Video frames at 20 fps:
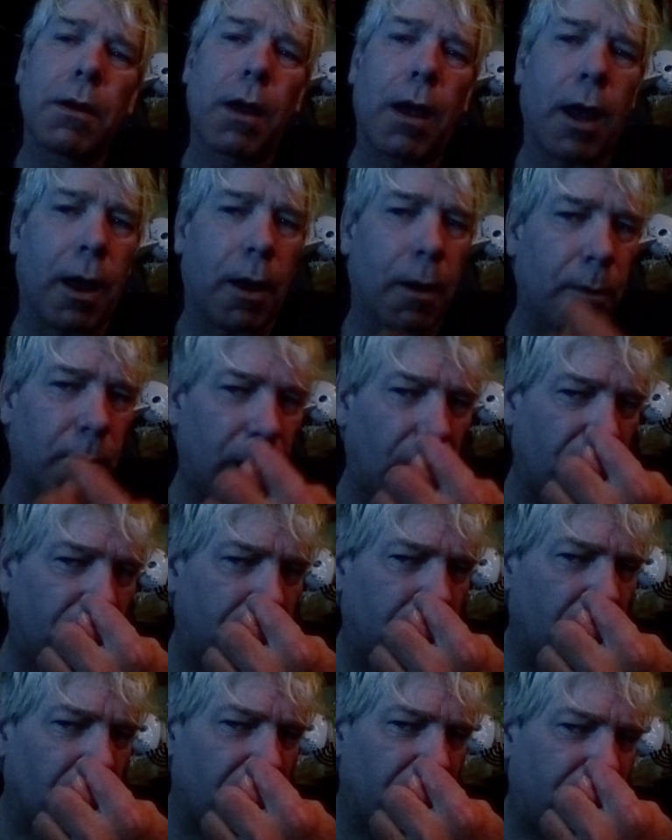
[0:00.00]
And they've
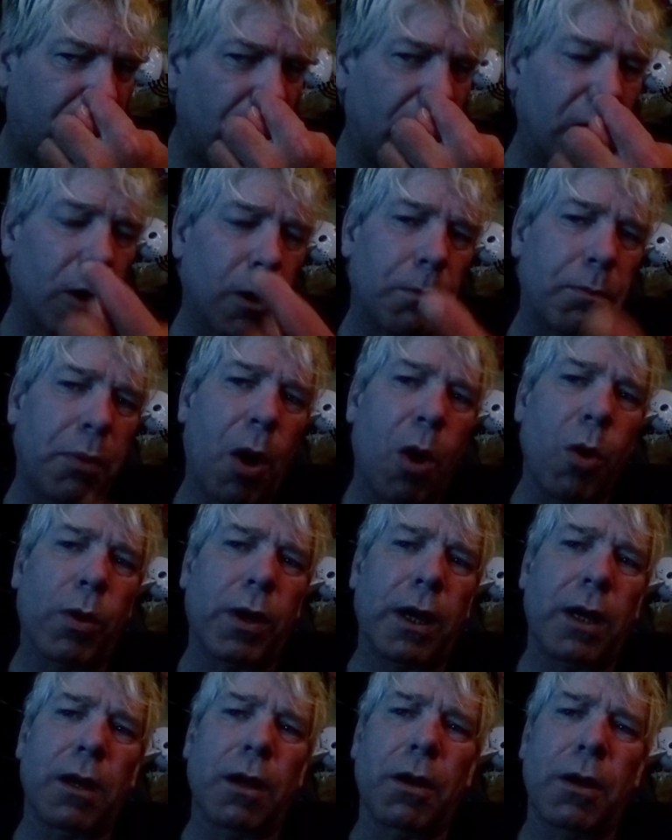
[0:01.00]
put a finger poke
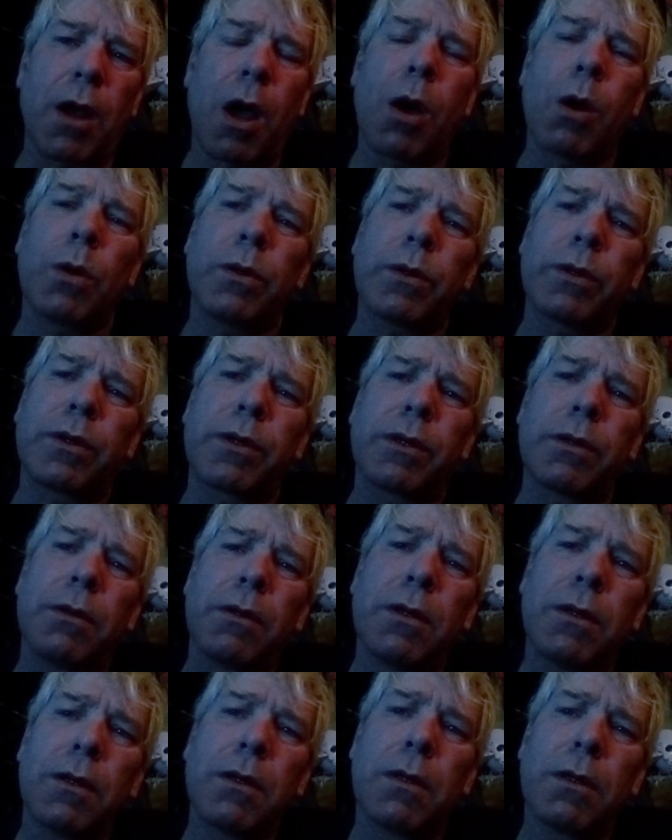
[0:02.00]
in the nose.
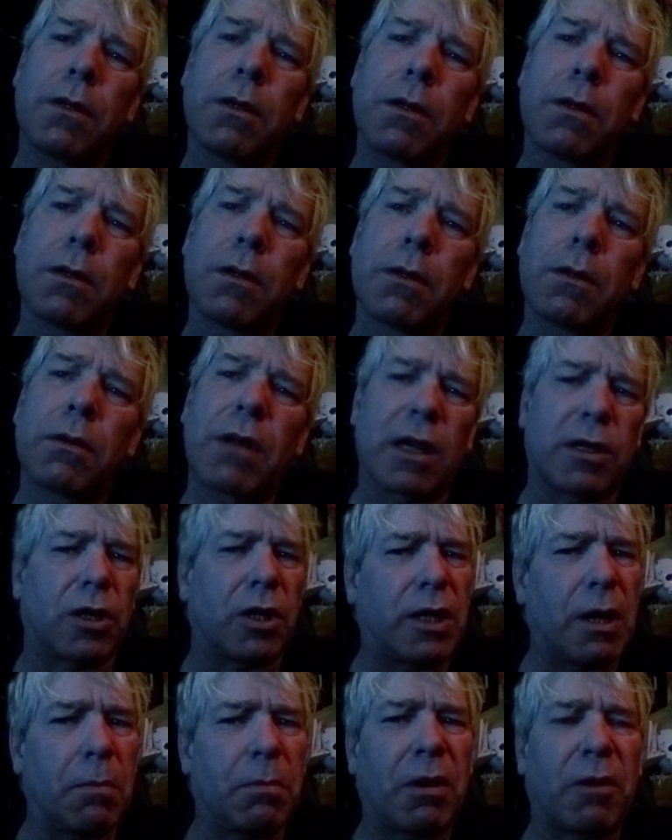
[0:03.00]
That's
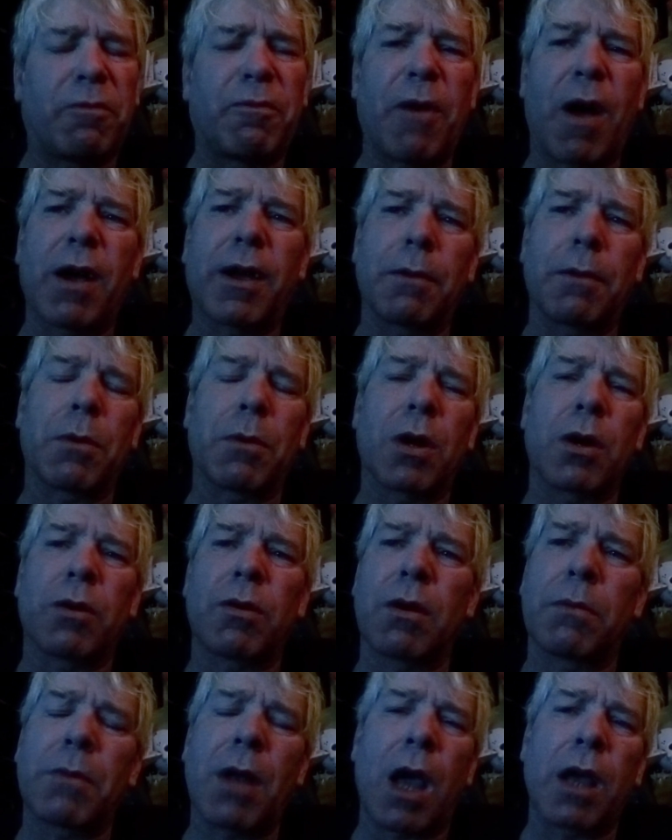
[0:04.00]
attempted fucking murder.
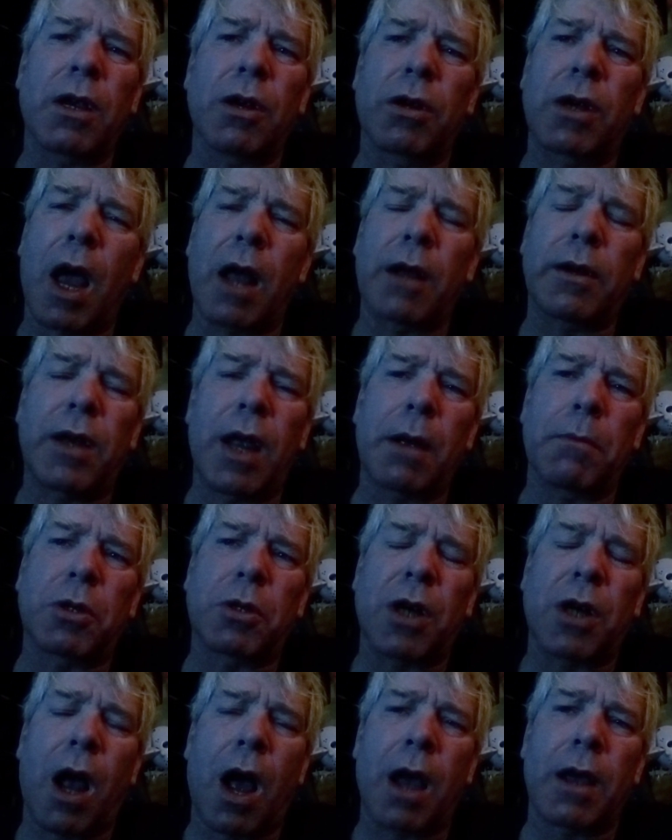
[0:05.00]
I'm not your goddamn
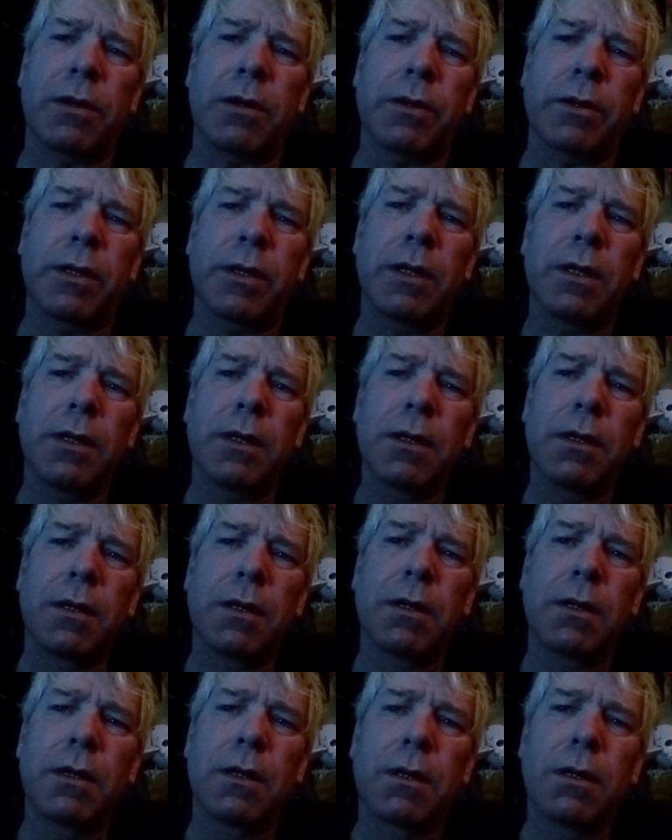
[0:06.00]
child.
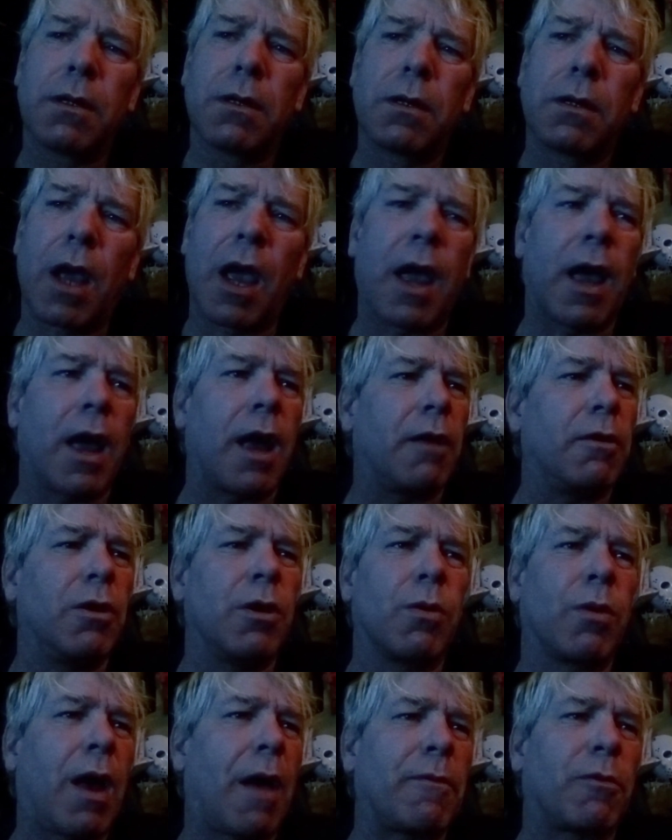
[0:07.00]
And you
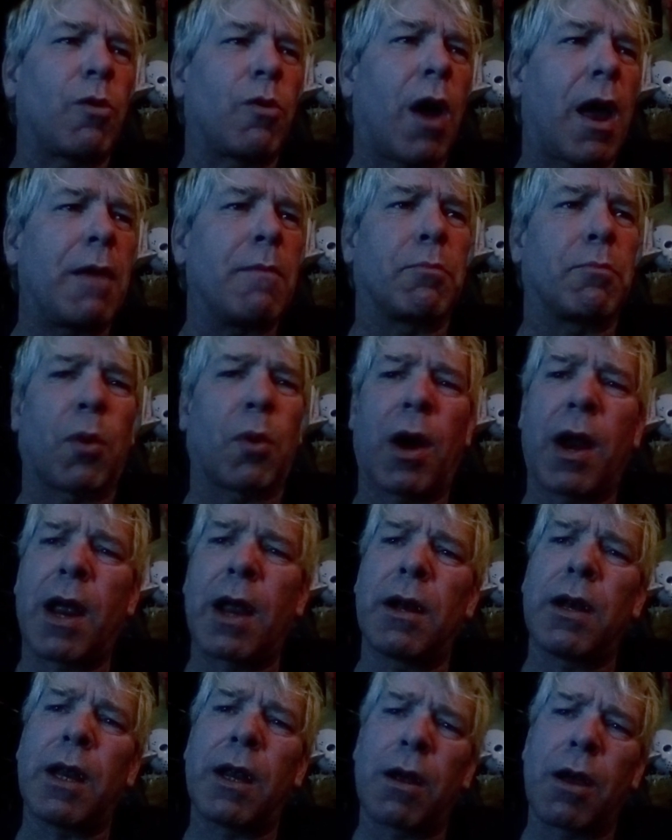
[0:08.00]
don't have a right
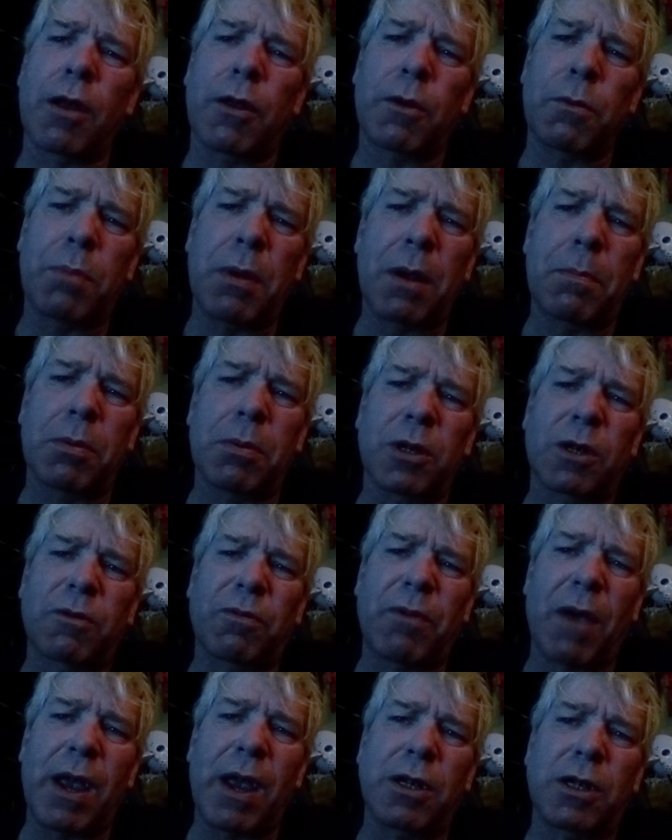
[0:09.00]
branding other people's
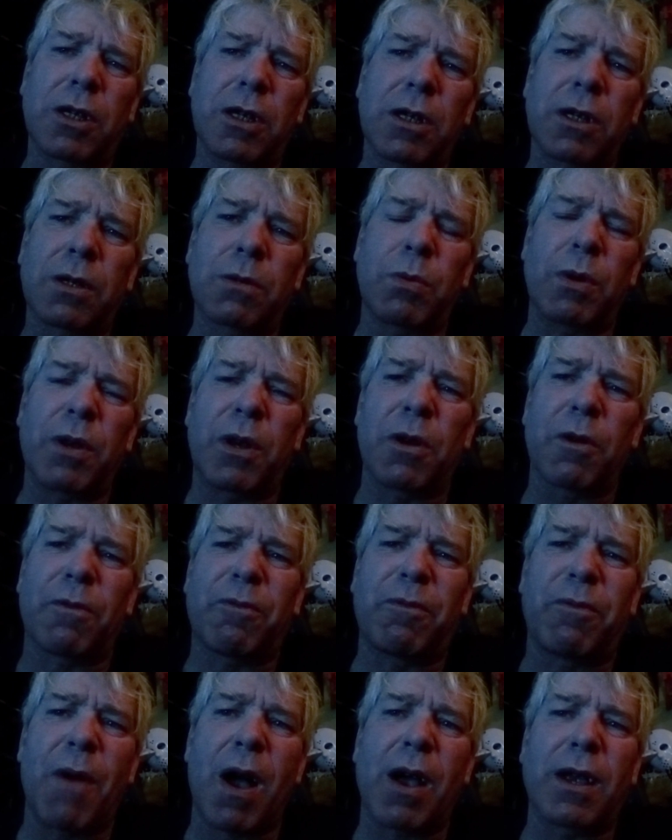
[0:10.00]
faces with your
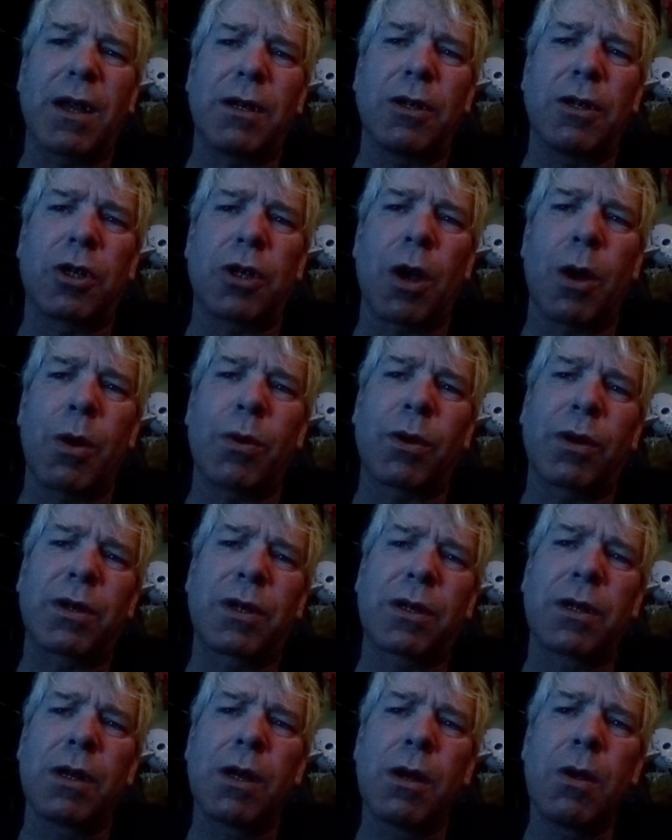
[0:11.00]
fucking
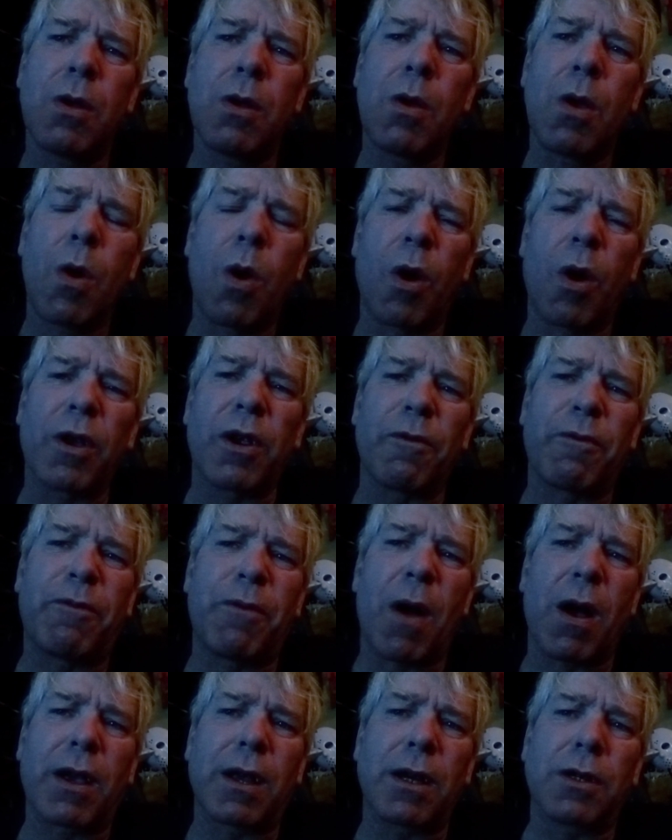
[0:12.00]
jokes or your
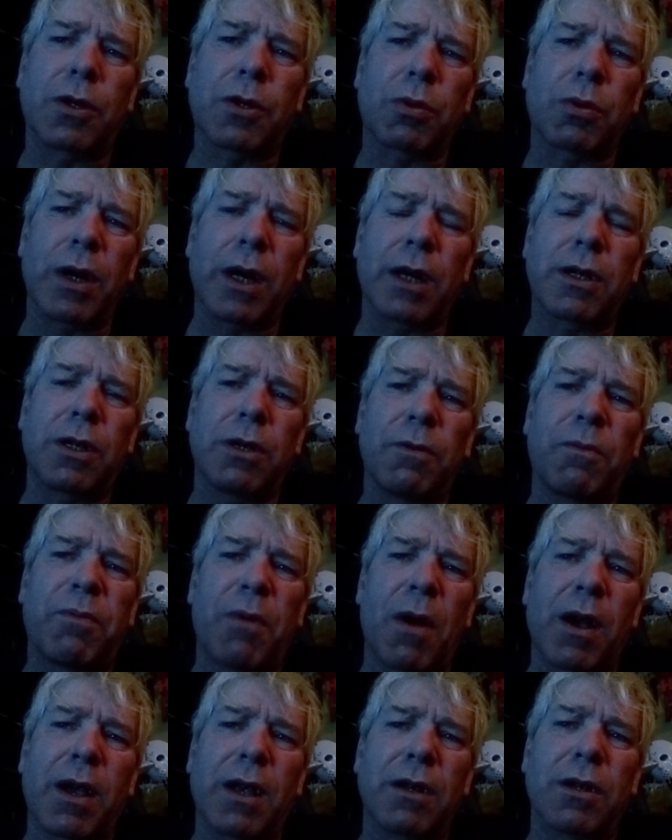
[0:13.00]
fucking tricks, you
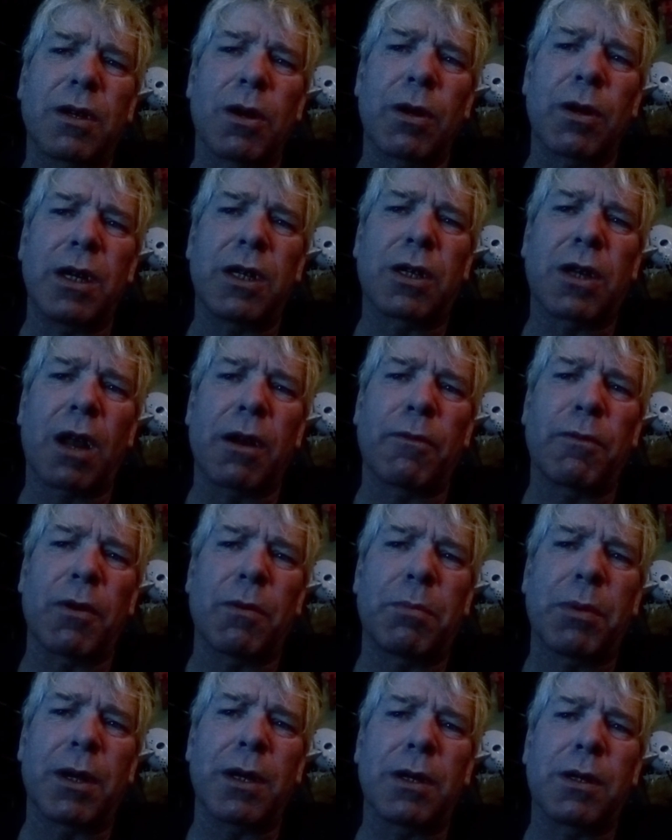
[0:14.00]
fucking dirty son of a
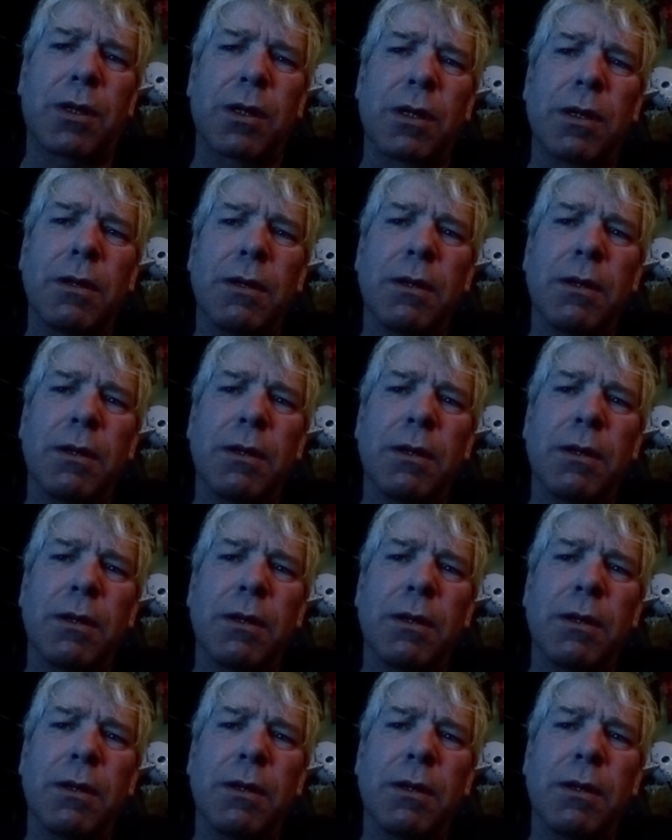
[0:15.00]
bitch.